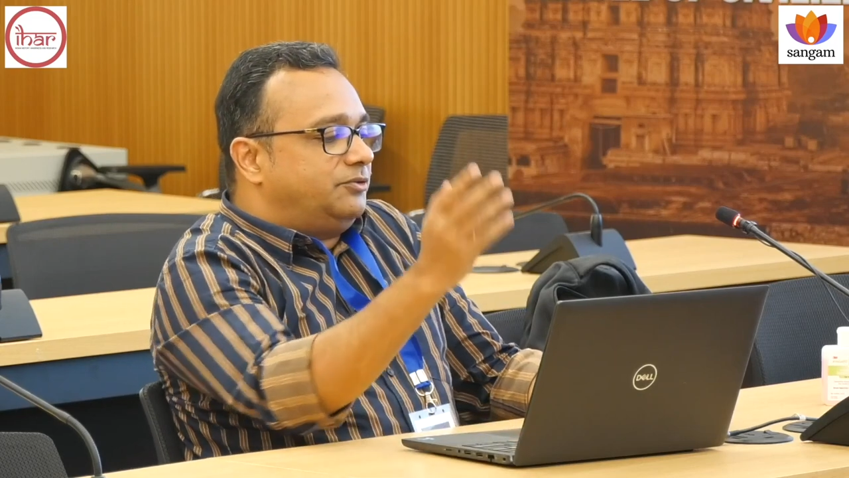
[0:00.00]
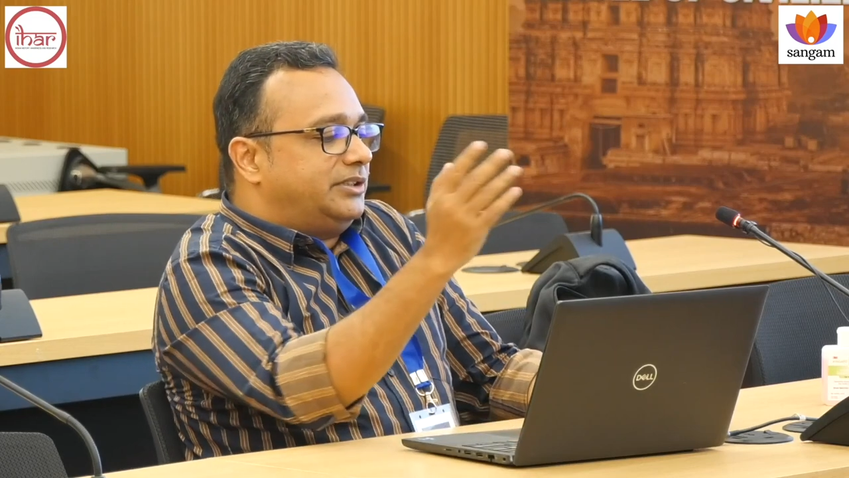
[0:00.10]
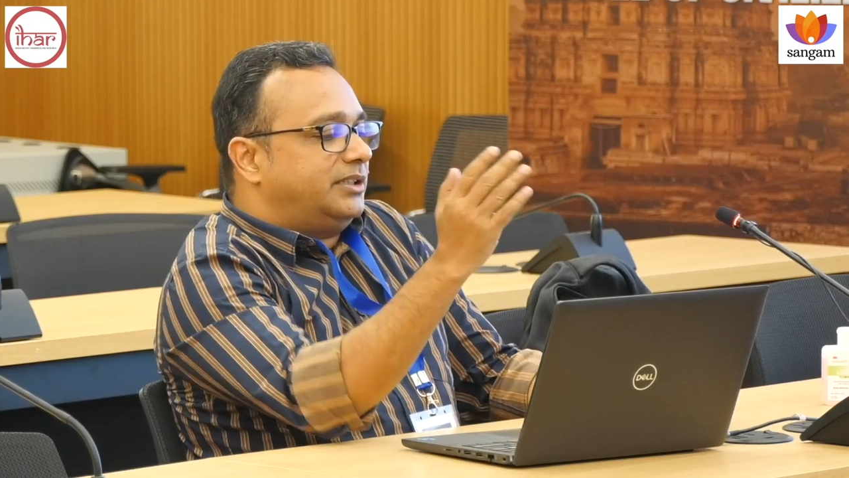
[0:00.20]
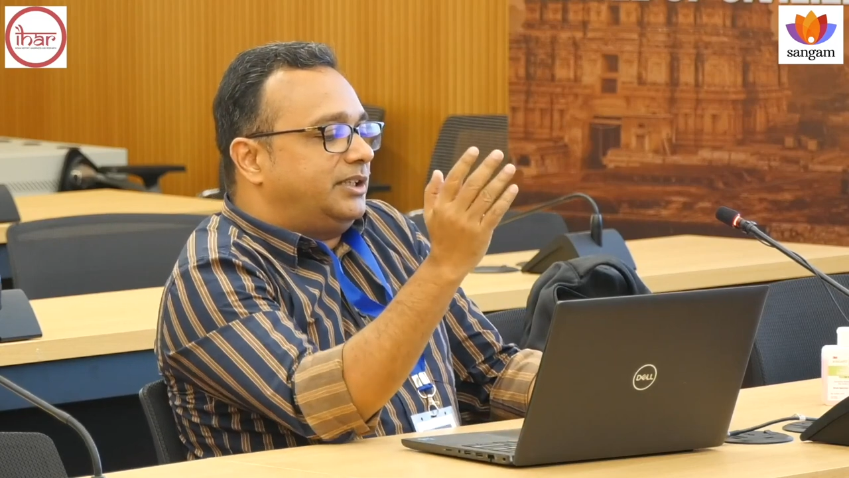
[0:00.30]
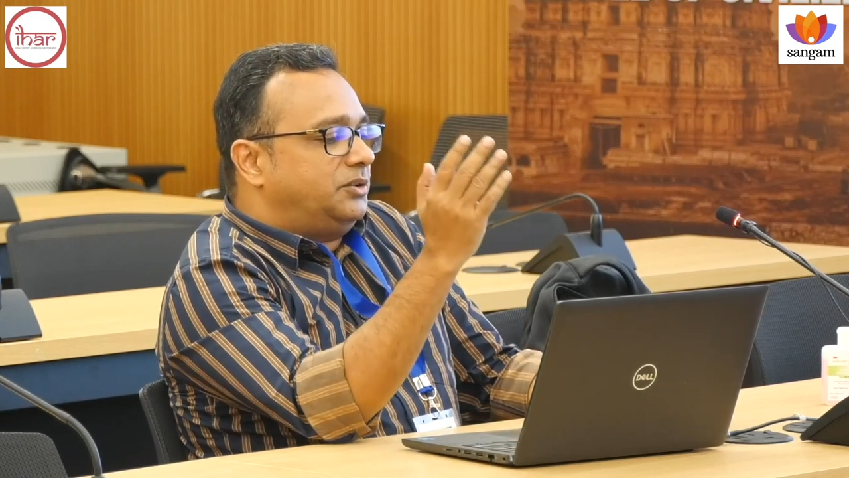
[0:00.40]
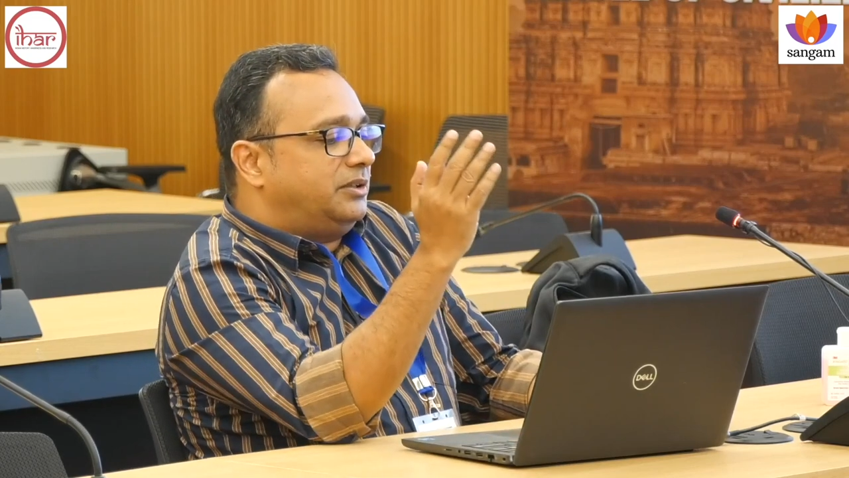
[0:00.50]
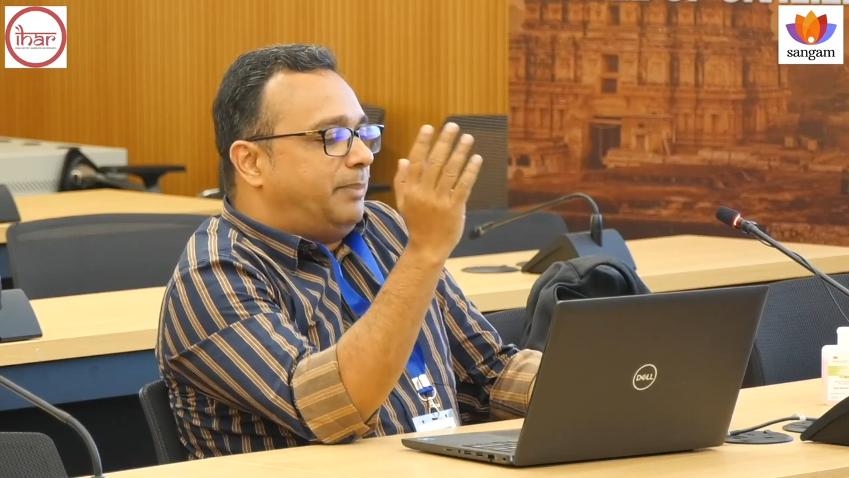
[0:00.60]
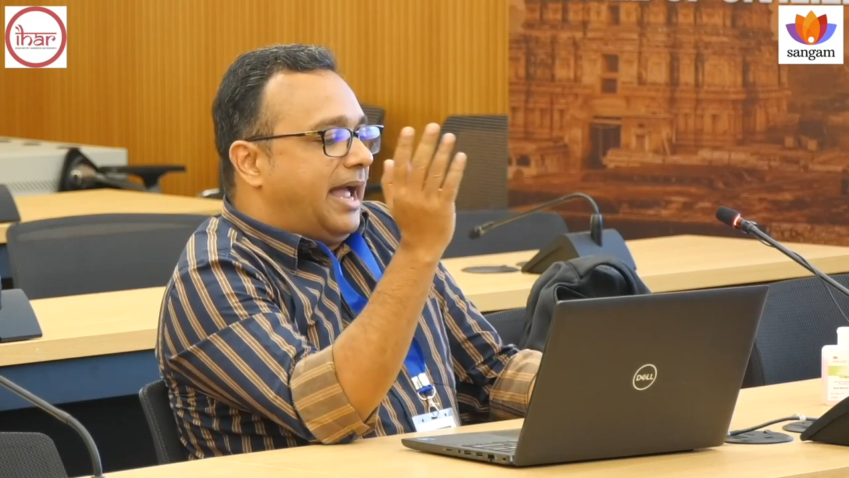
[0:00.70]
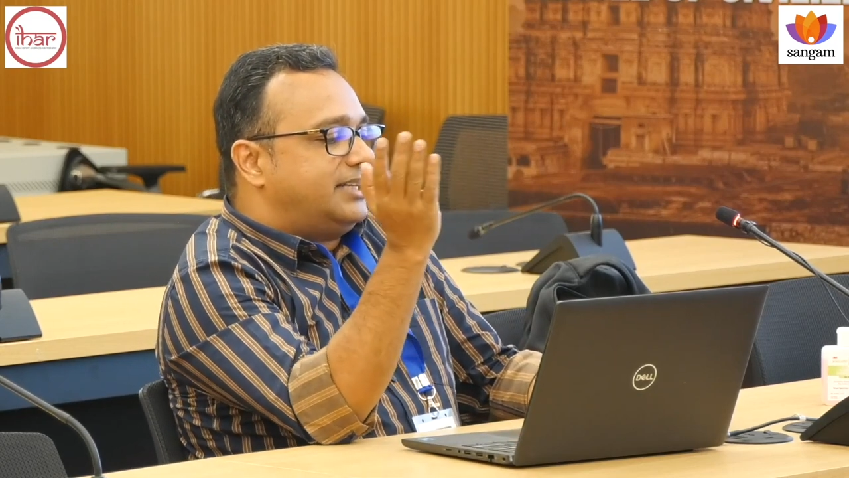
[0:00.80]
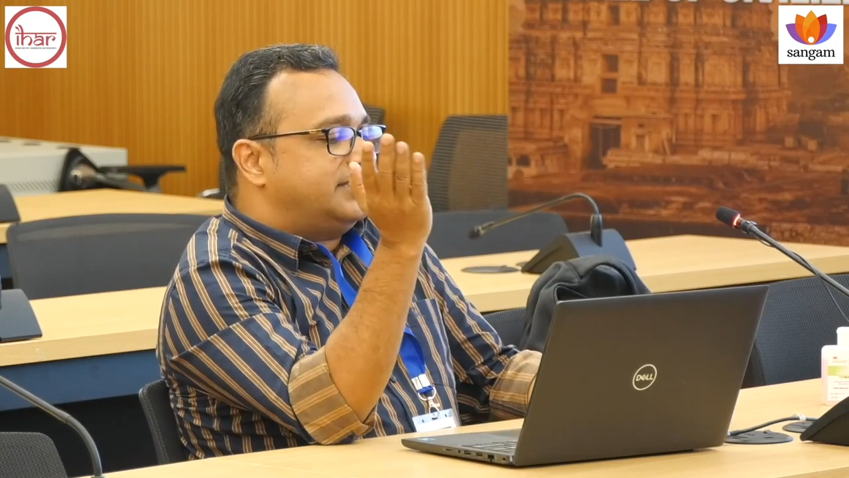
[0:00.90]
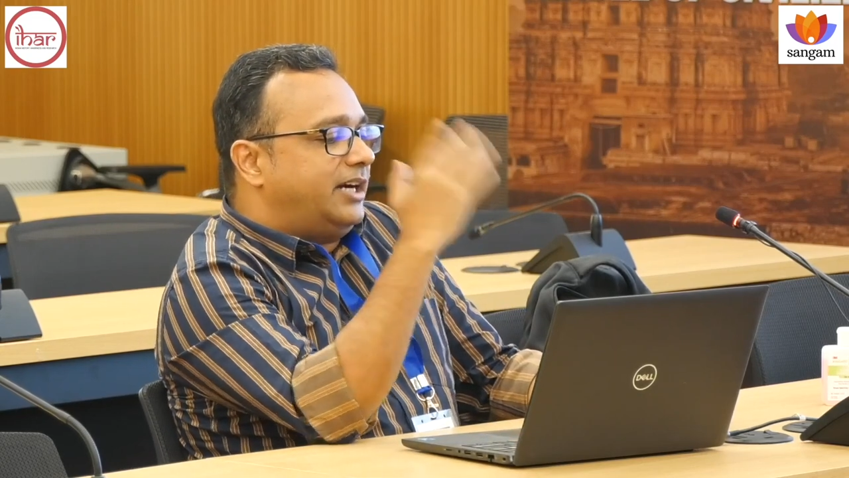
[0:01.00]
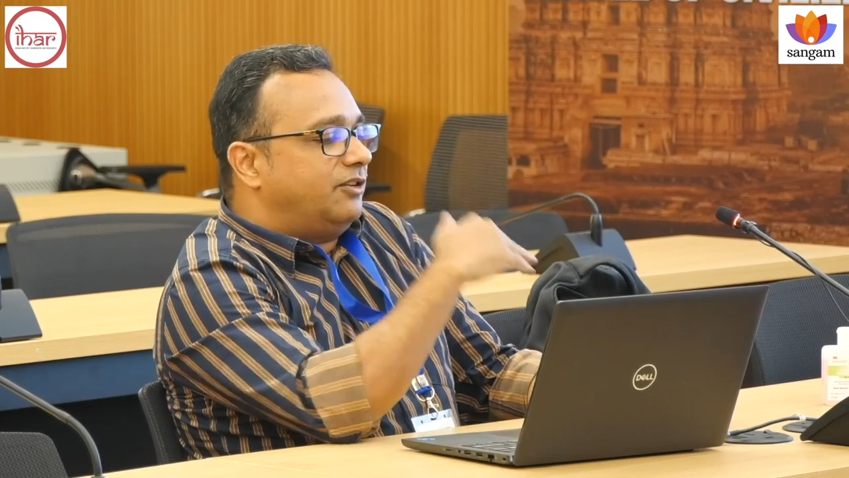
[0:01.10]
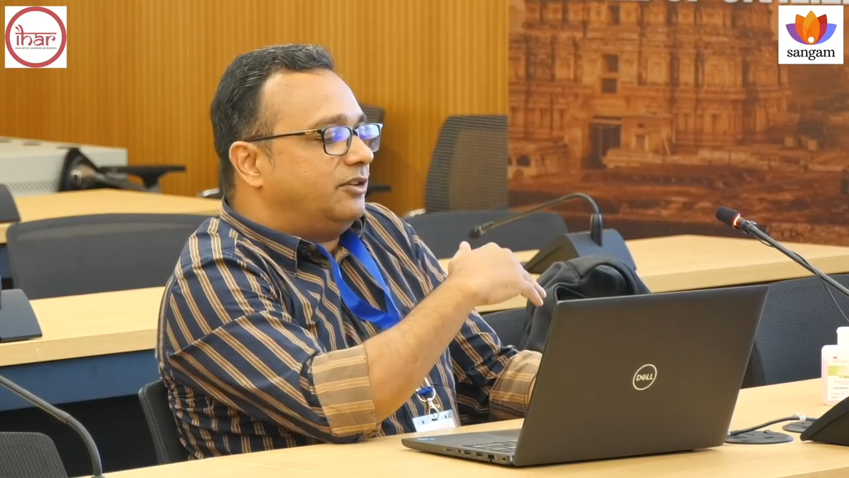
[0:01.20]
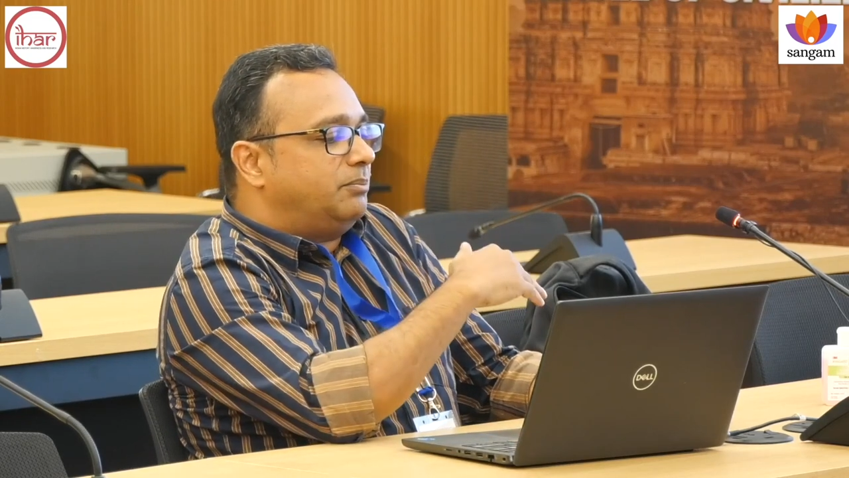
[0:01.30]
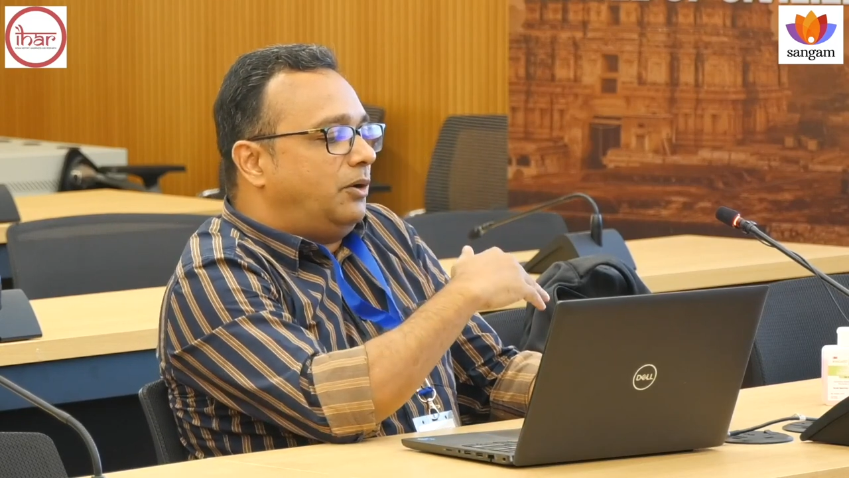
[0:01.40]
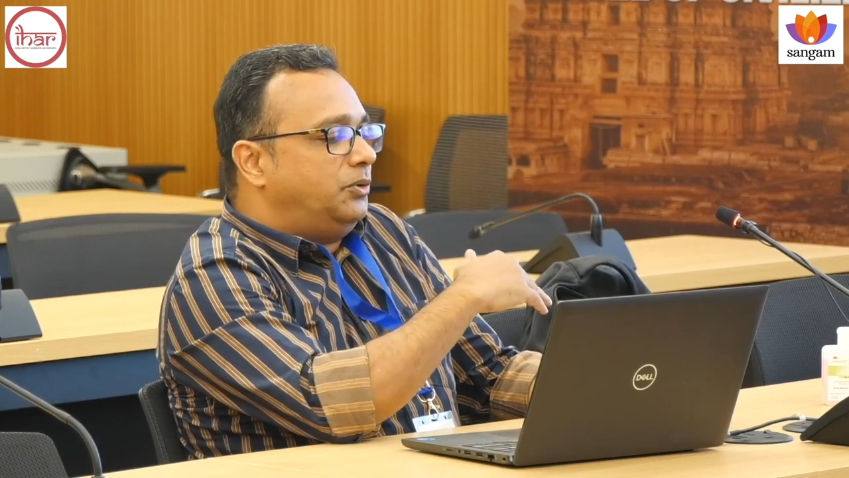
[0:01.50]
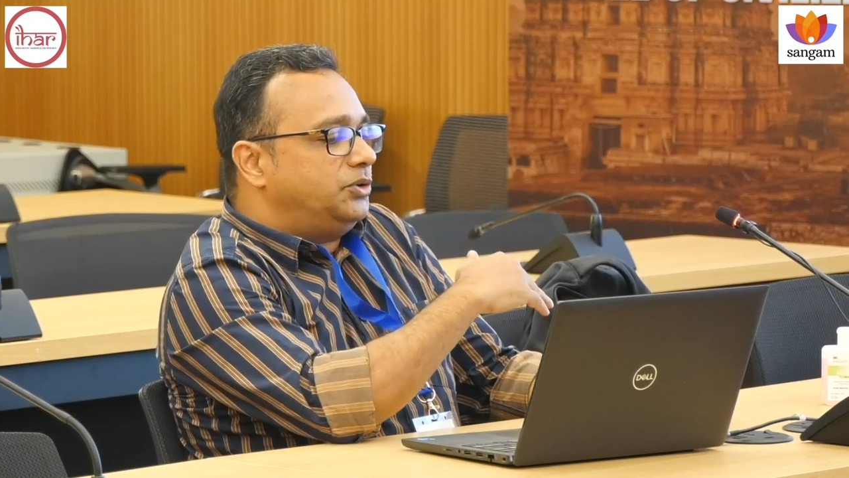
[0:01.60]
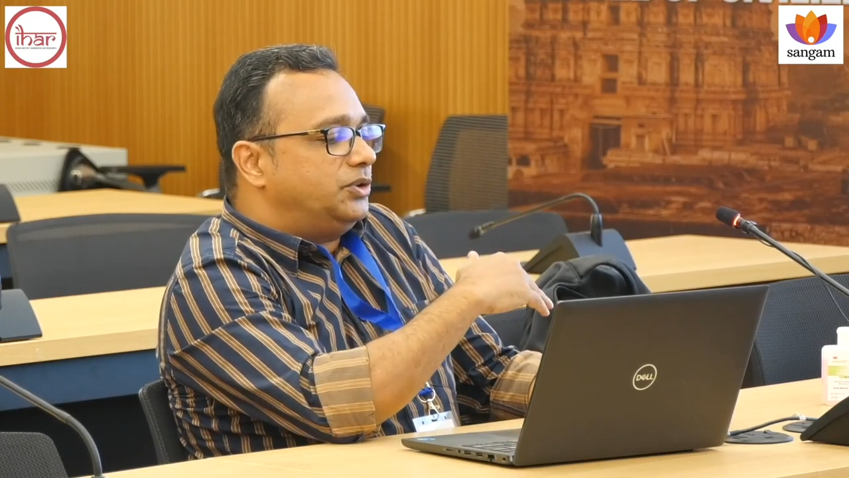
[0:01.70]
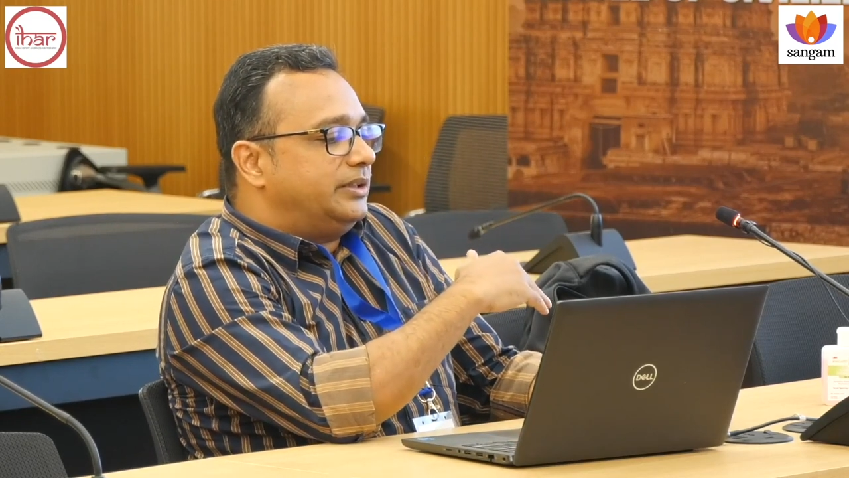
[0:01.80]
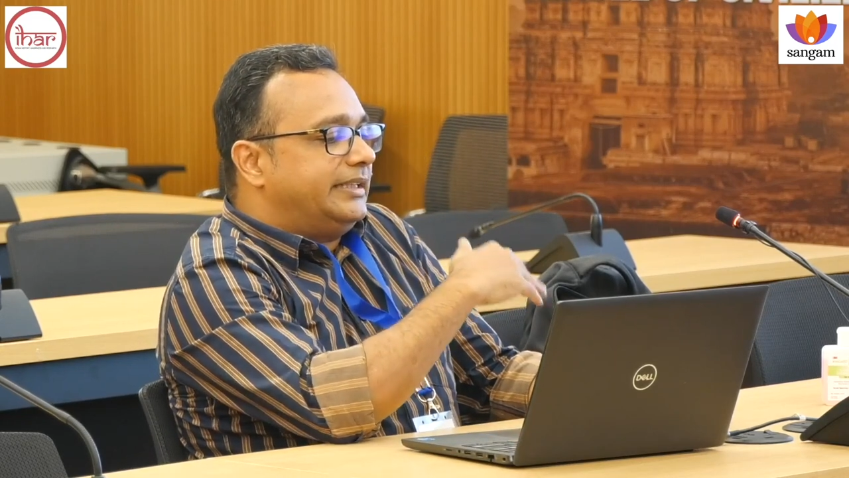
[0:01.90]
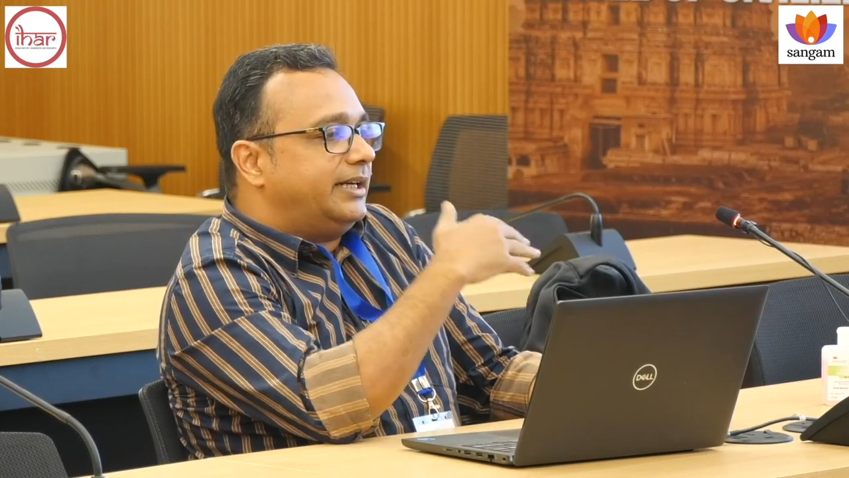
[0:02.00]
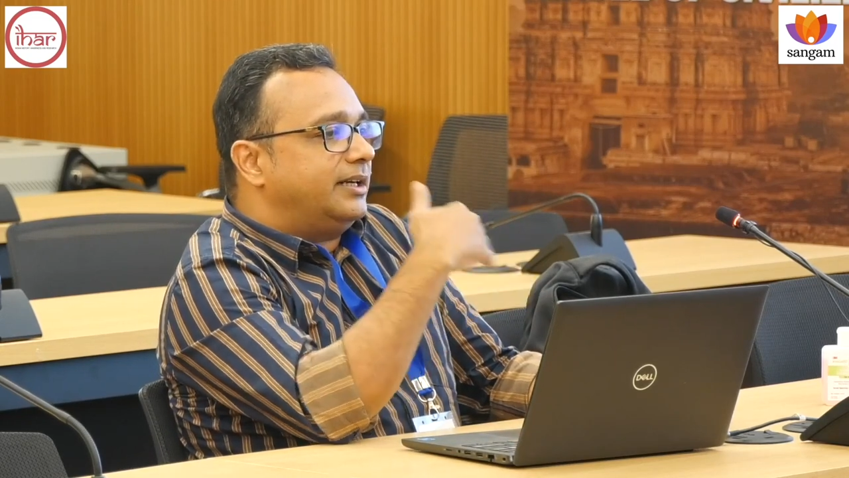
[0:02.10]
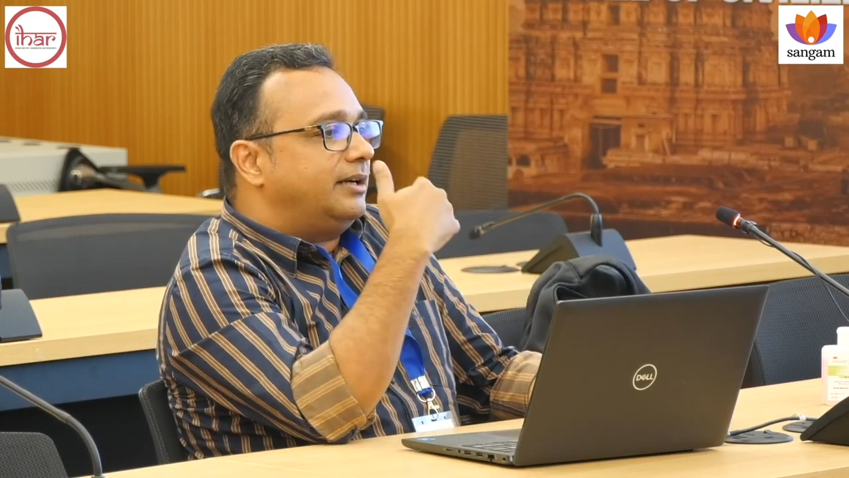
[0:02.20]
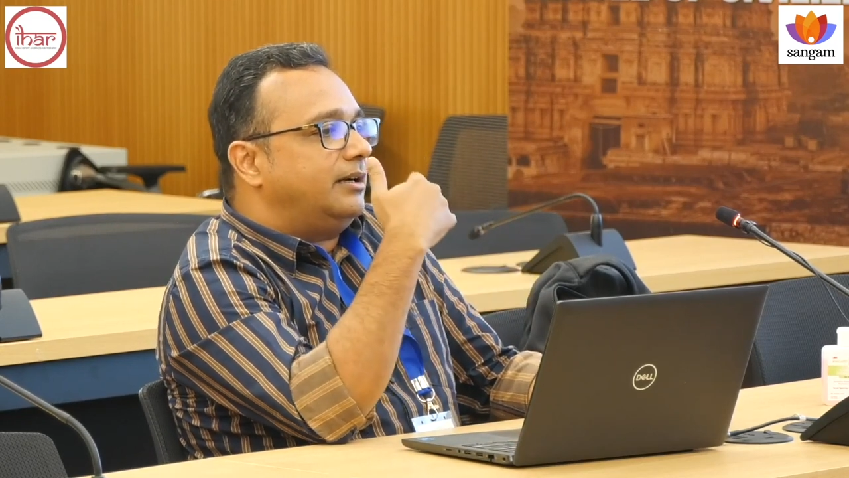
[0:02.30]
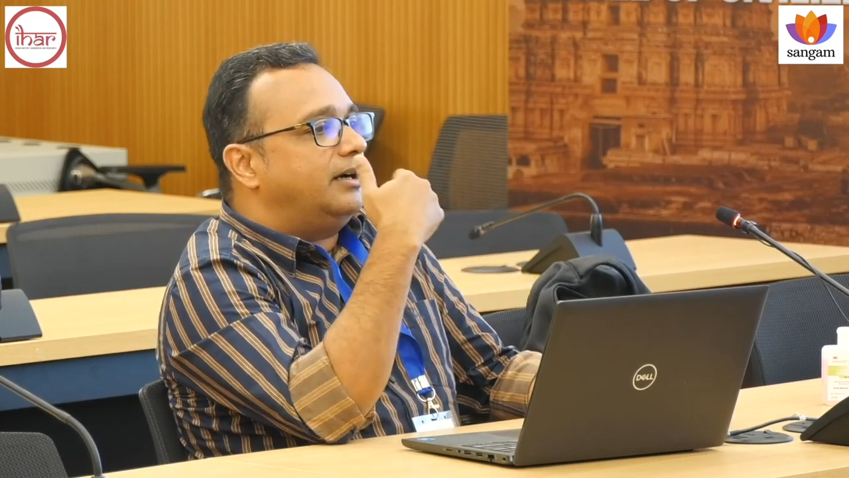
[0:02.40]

which are you know the backside of the mouth they are